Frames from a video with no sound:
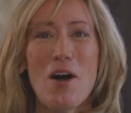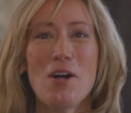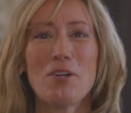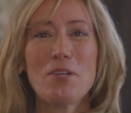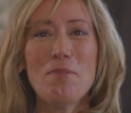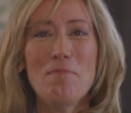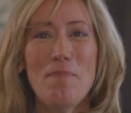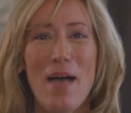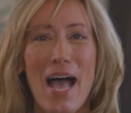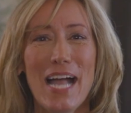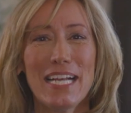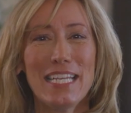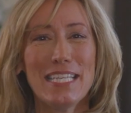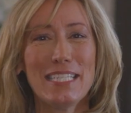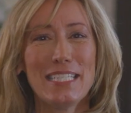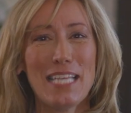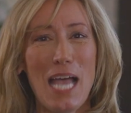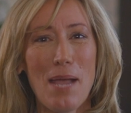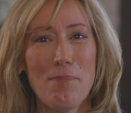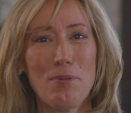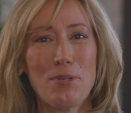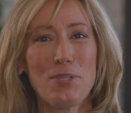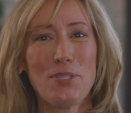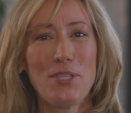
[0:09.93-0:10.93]
Welcome back to
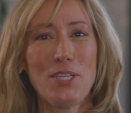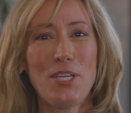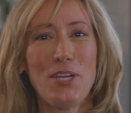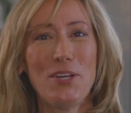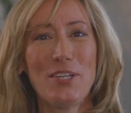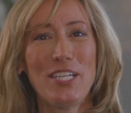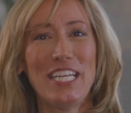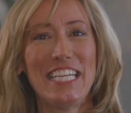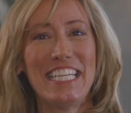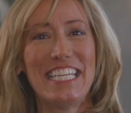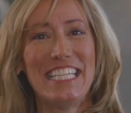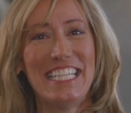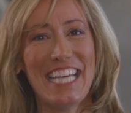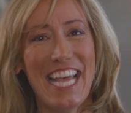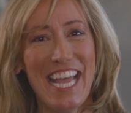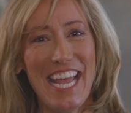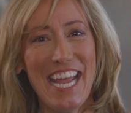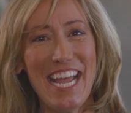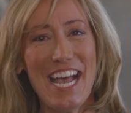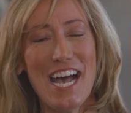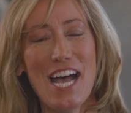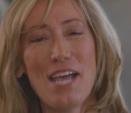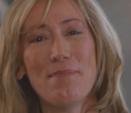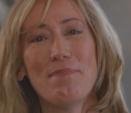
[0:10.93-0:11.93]
Cybersecurity
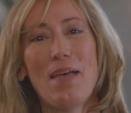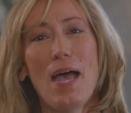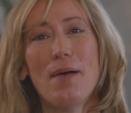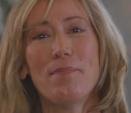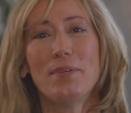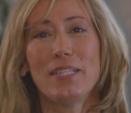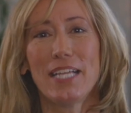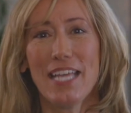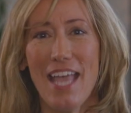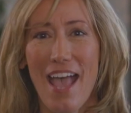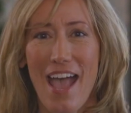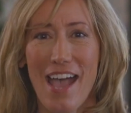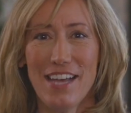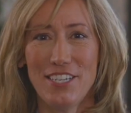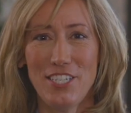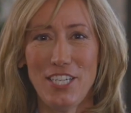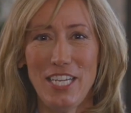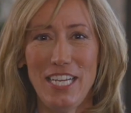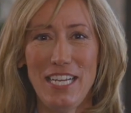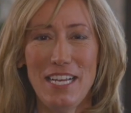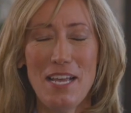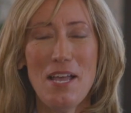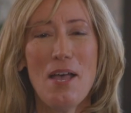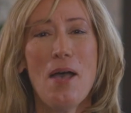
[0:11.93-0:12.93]
Today. I'm Emily
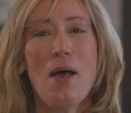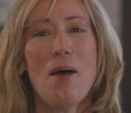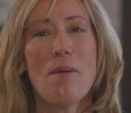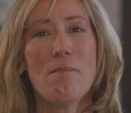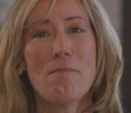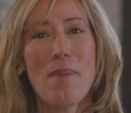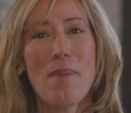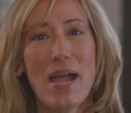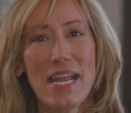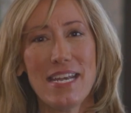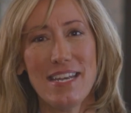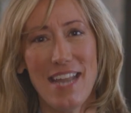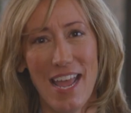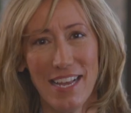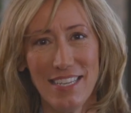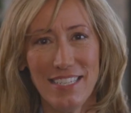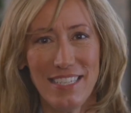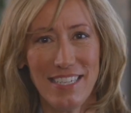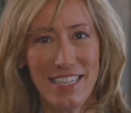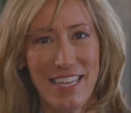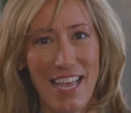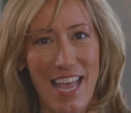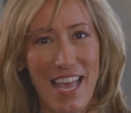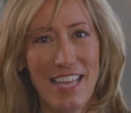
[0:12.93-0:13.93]
Hashi. My
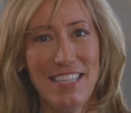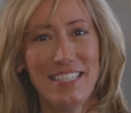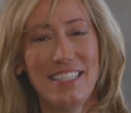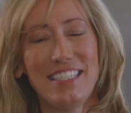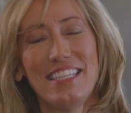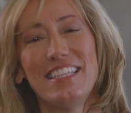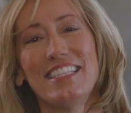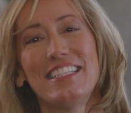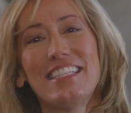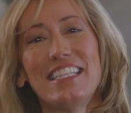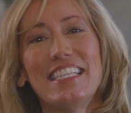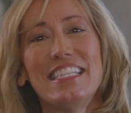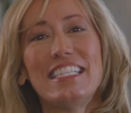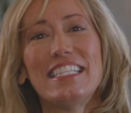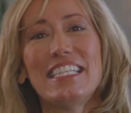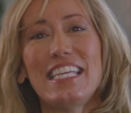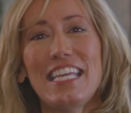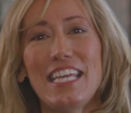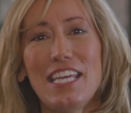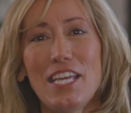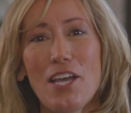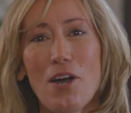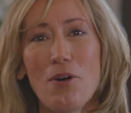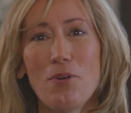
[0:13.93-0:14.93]
next guest is the
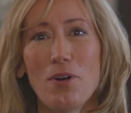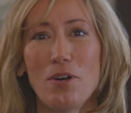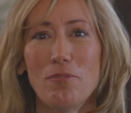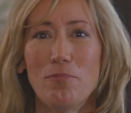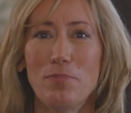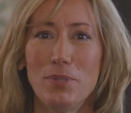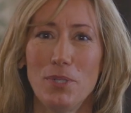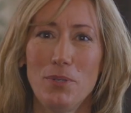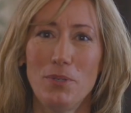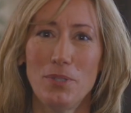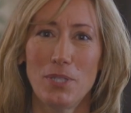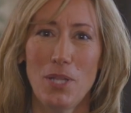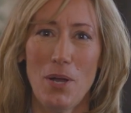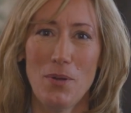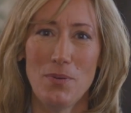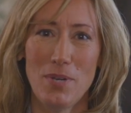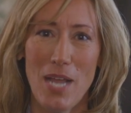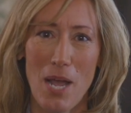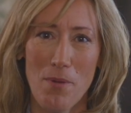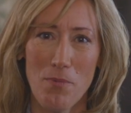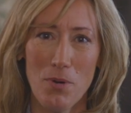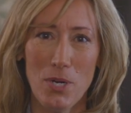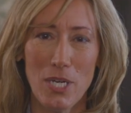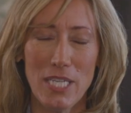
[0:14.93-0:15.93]
CEO of Blueclone
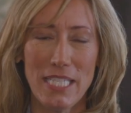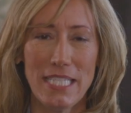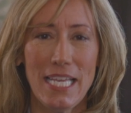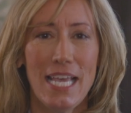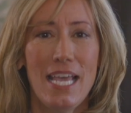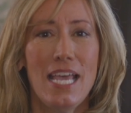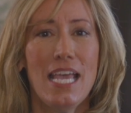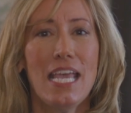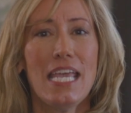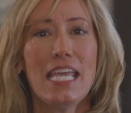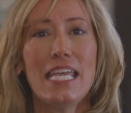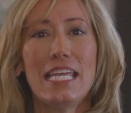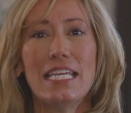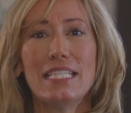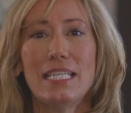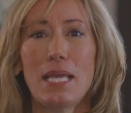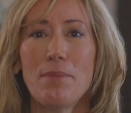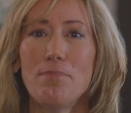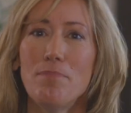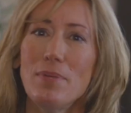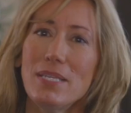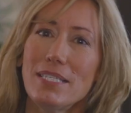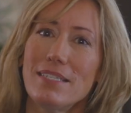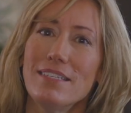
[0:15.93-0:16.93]
Networks. He is a
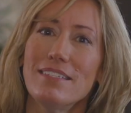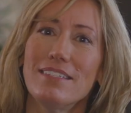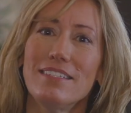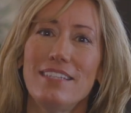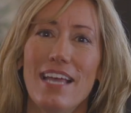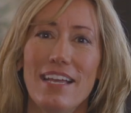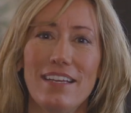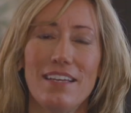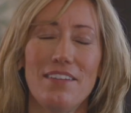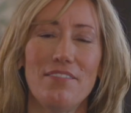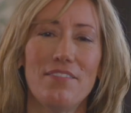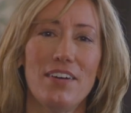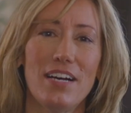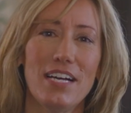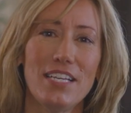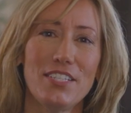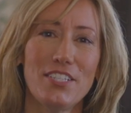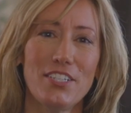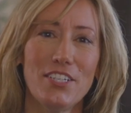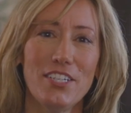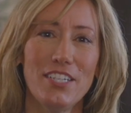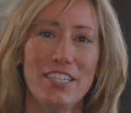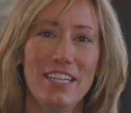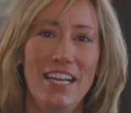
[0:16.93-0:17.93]
business tech
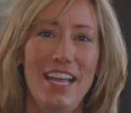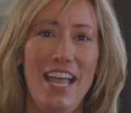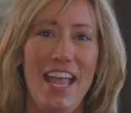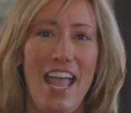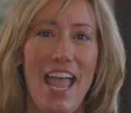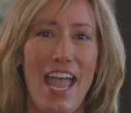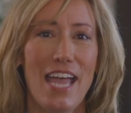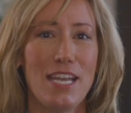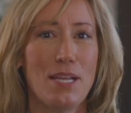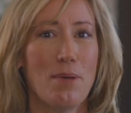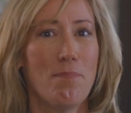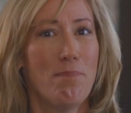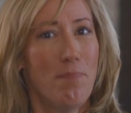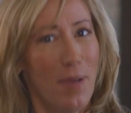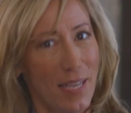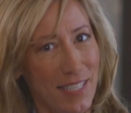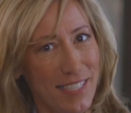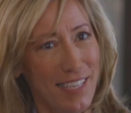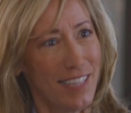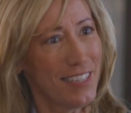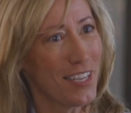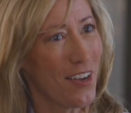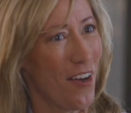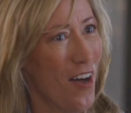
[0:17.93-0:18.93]
advisor and a
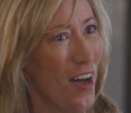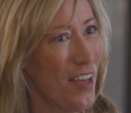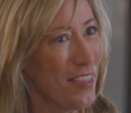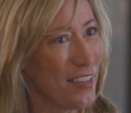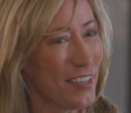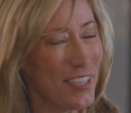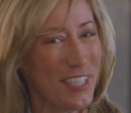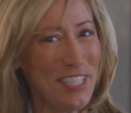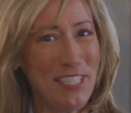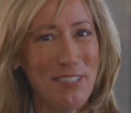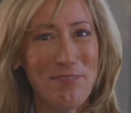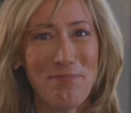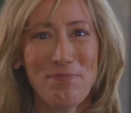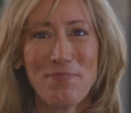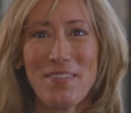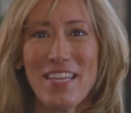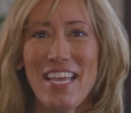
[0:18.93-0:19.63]
best-selling author.